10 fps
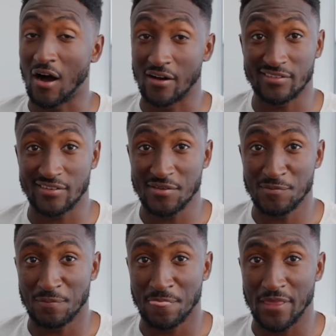
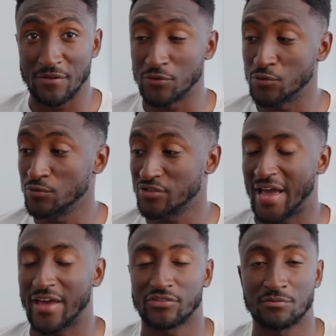Honestly, if you
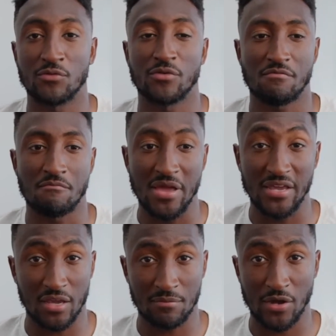tasked me with
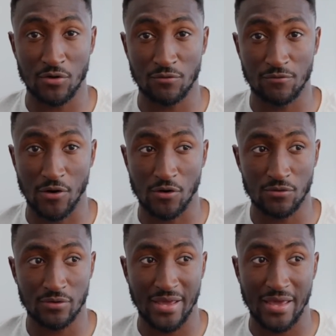making my own
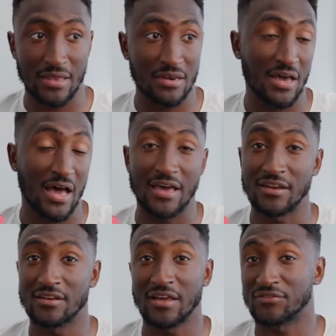phone and
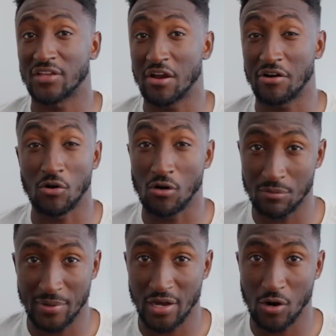I didn't have to care at
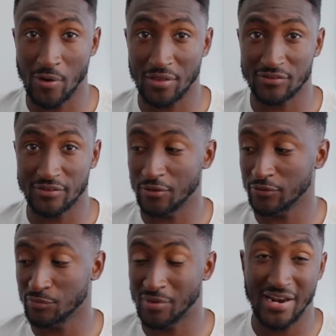all about how well it
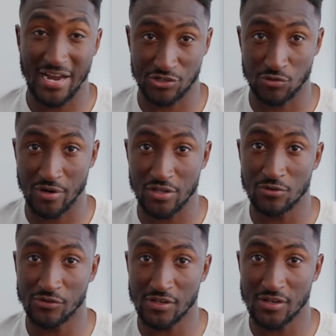sells, but I'd actually want to
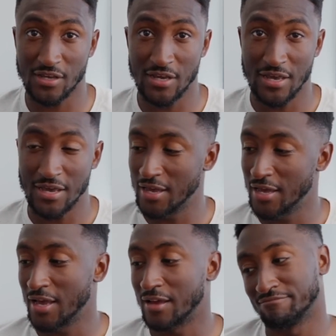use it,
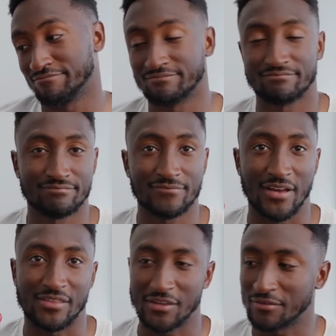
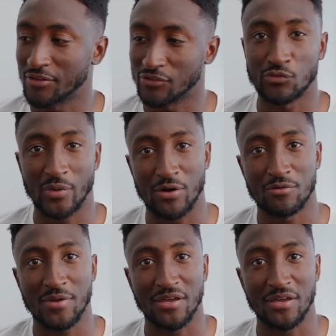I think this is what I would